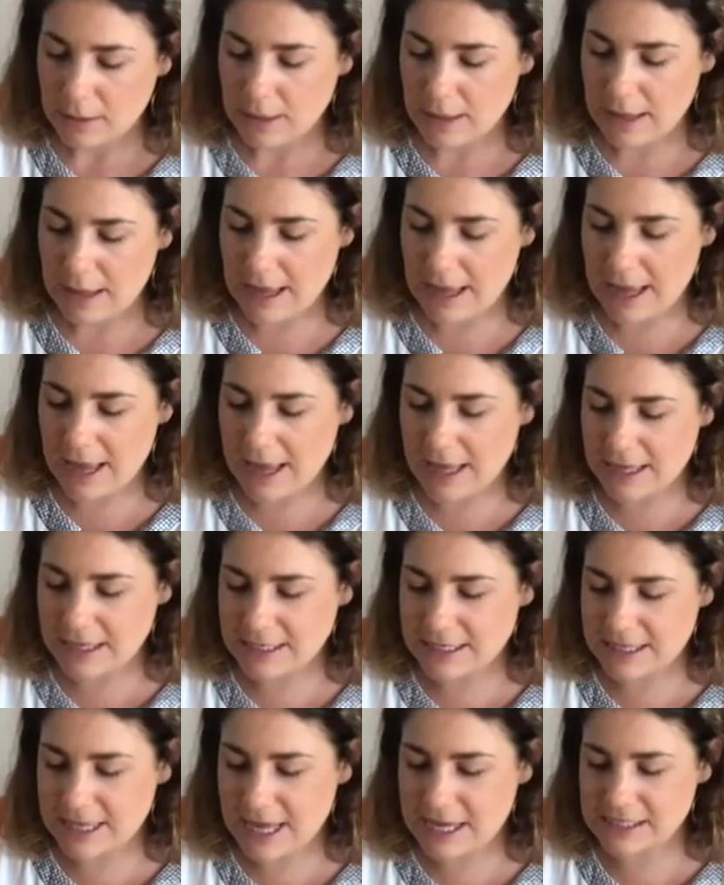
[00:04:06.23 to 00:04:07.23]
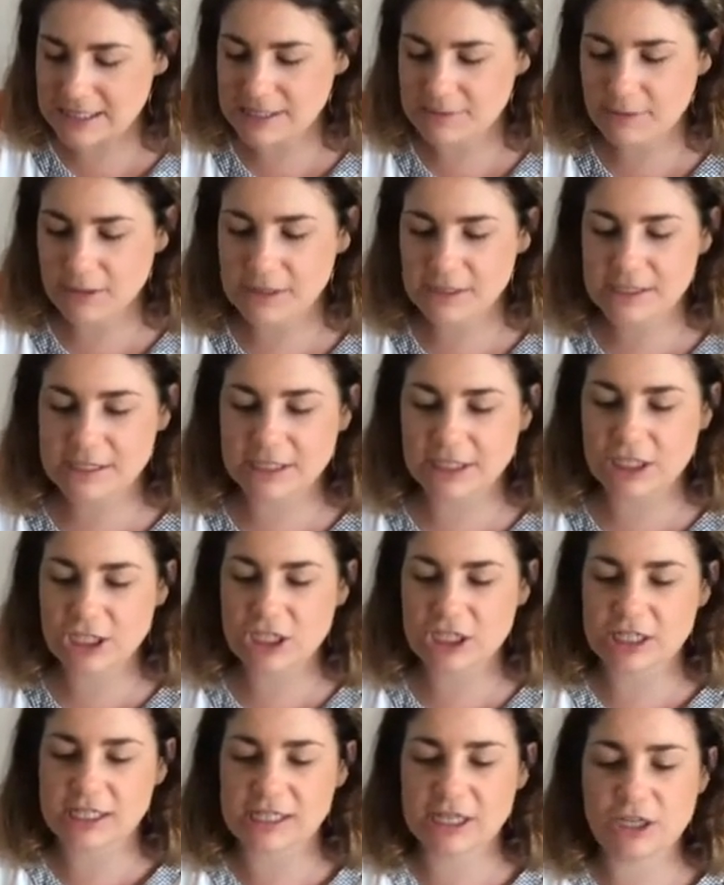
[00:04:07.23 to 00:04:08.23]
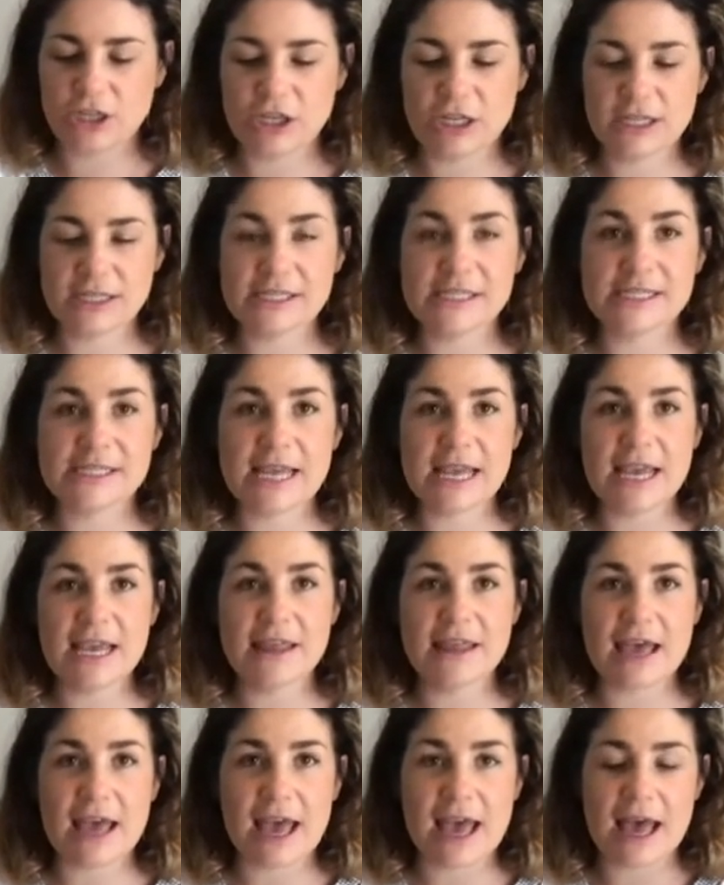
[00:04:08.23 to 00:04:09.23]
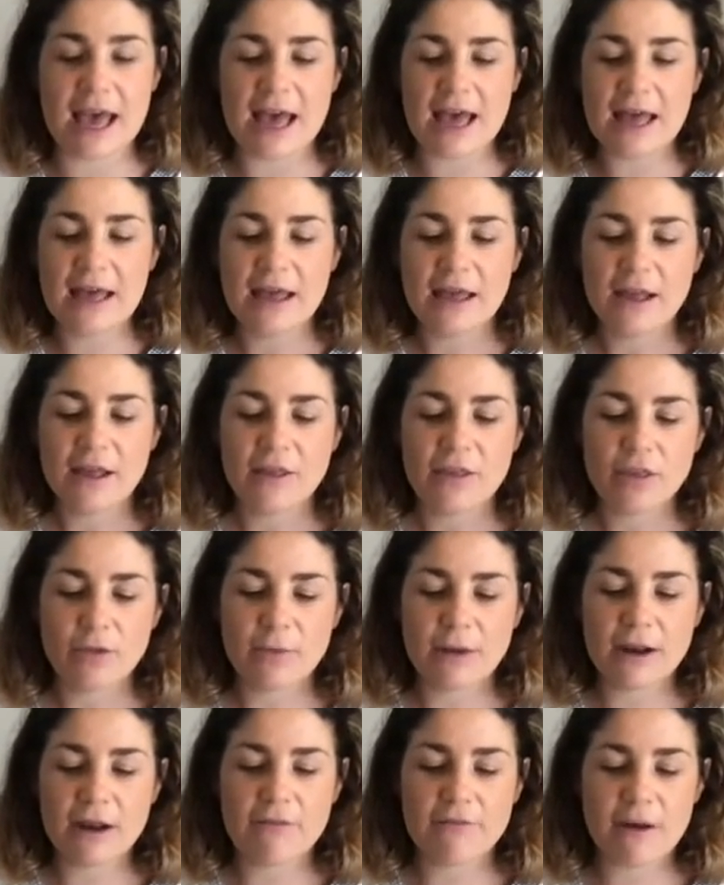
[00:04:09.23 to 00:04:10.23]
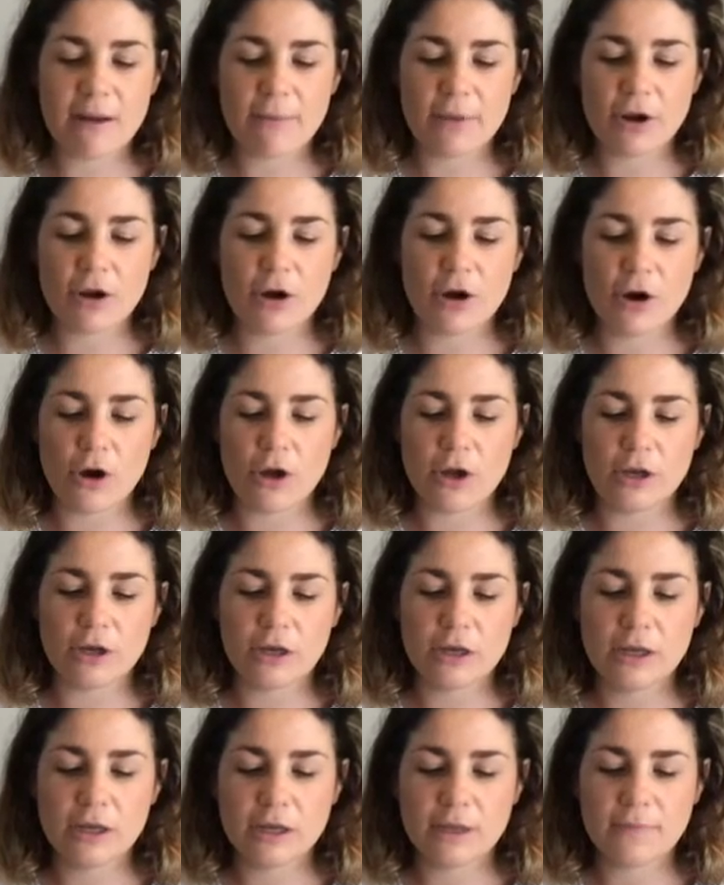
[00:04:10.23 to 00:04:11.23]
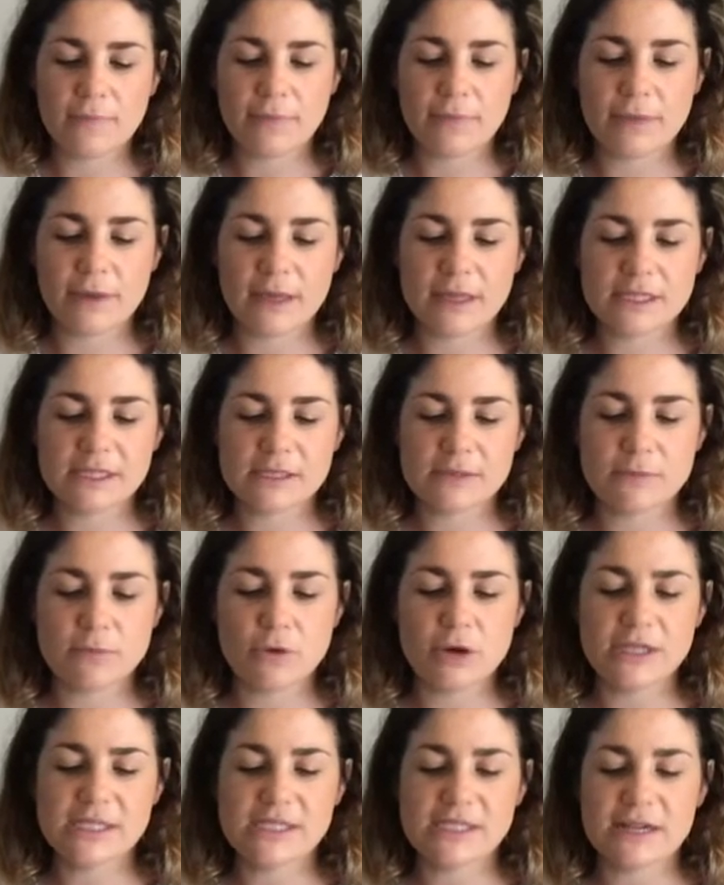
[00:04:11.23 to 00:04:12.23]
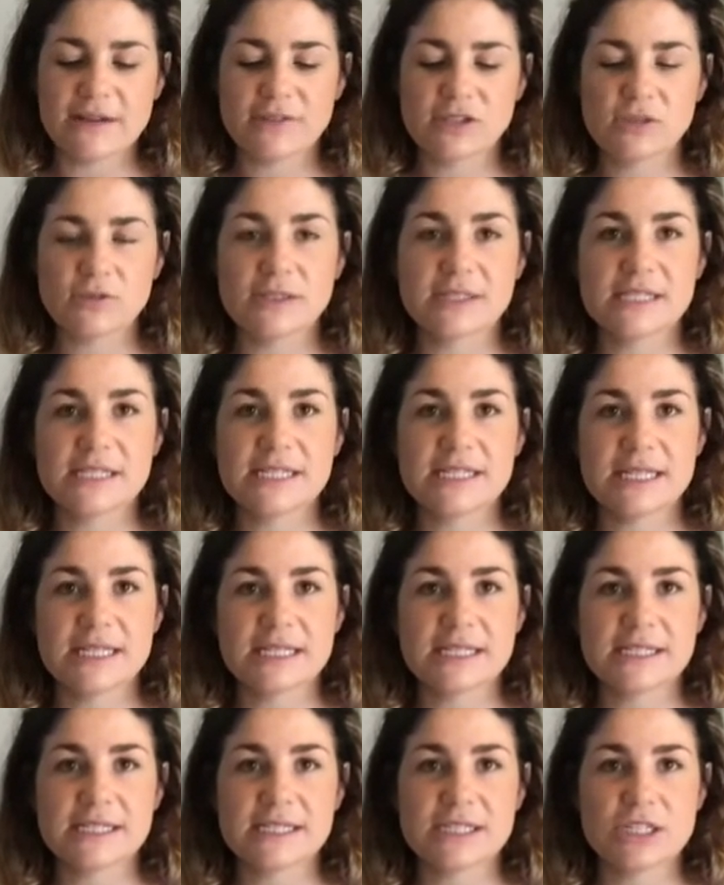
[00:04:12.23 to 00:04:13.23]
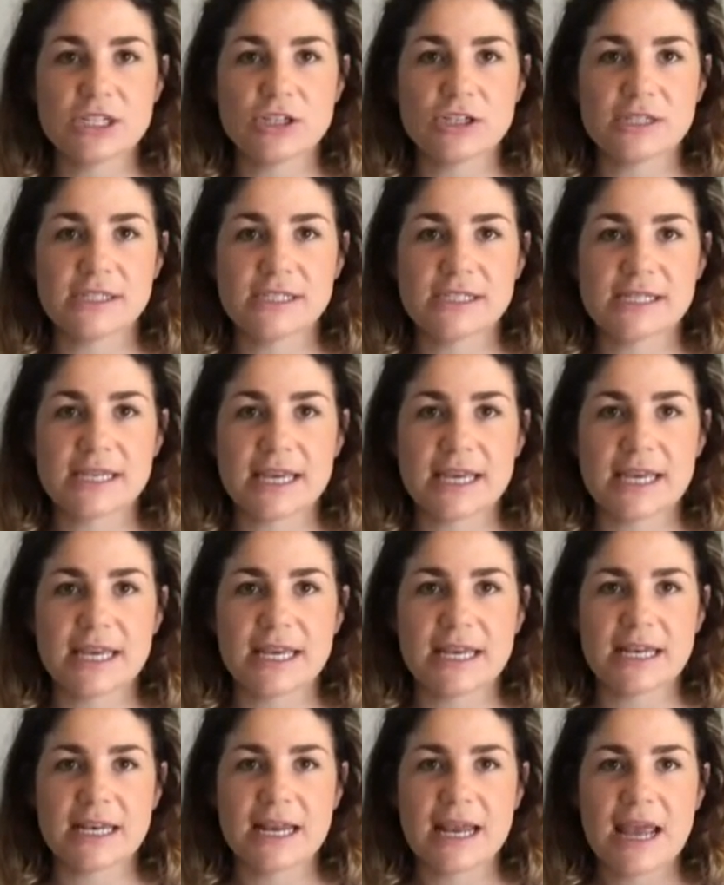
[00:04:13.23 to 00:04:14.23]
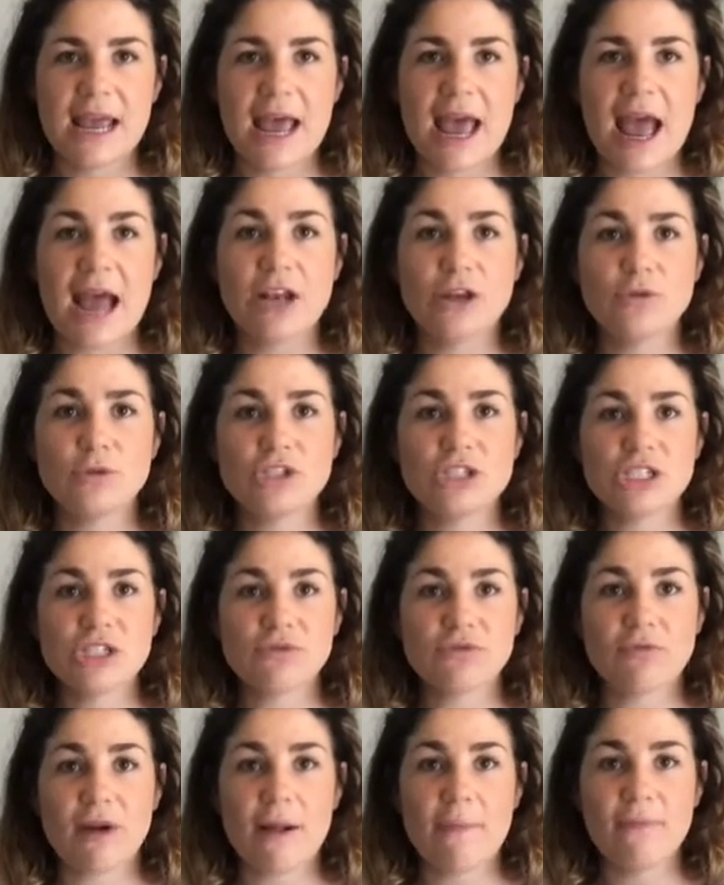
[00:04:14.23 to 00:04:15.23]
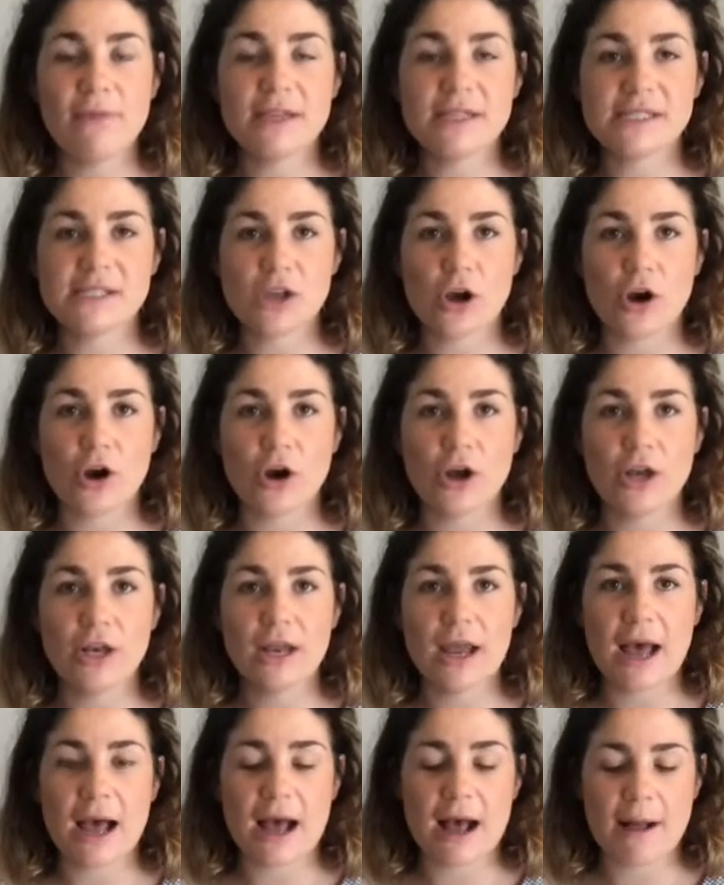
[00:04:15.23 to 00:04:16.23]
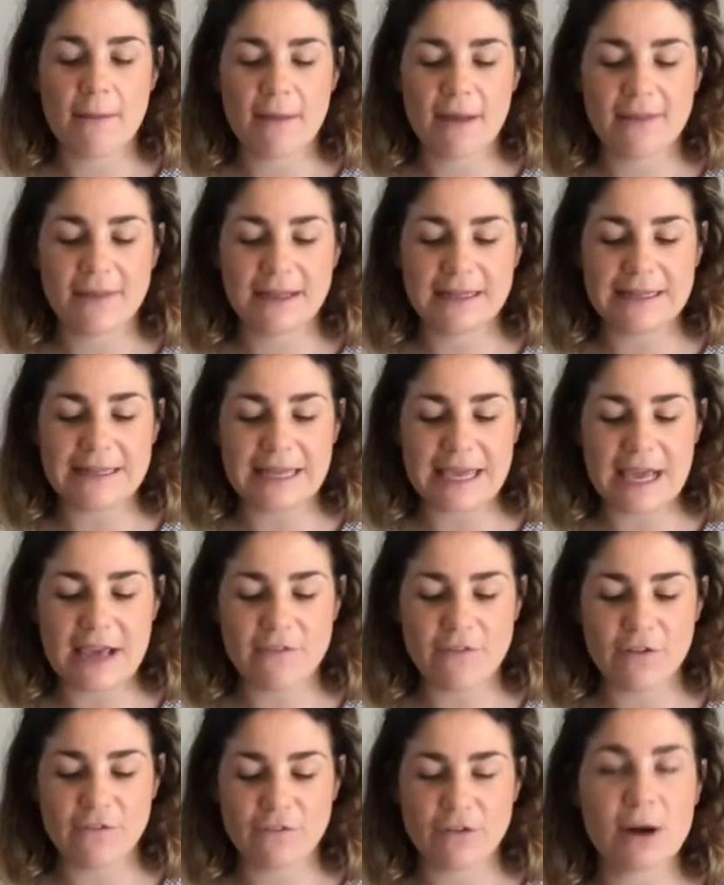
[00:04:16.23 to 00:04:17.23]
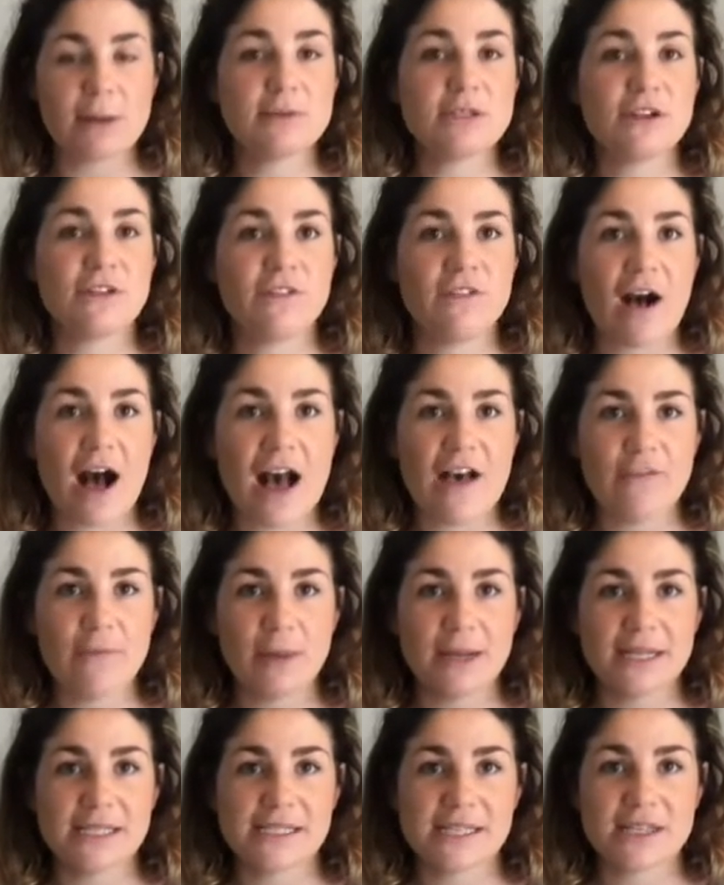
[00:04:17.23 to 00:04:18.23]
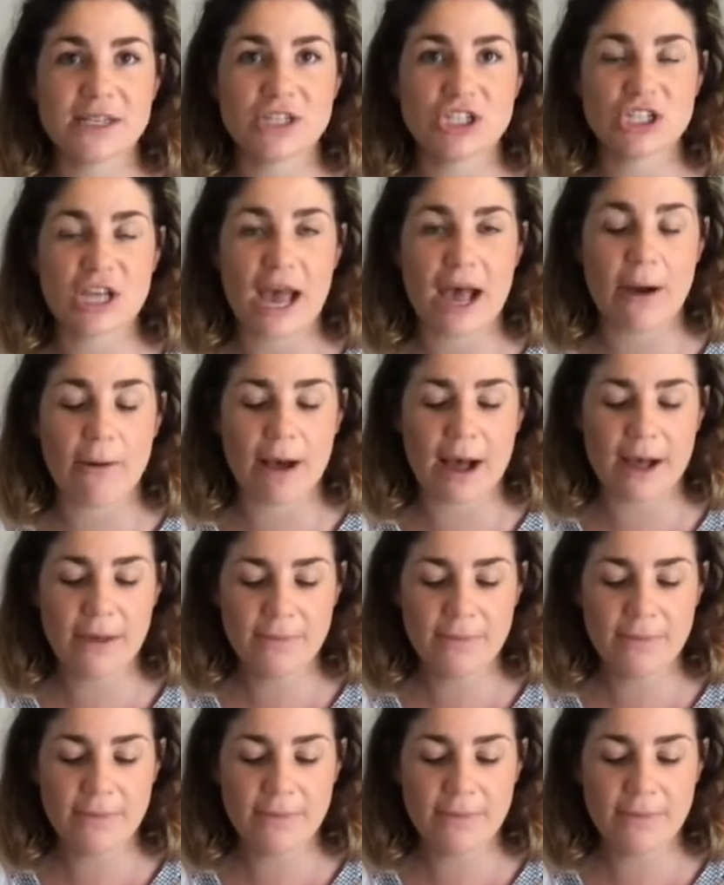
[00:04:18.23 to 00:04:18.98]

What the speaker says: And that smells delicious. And you can see there that when I rub it on, it's moist enough so it sticks to your skin. And you will just rub this on and then leave it for up to 5 minutes in the shower.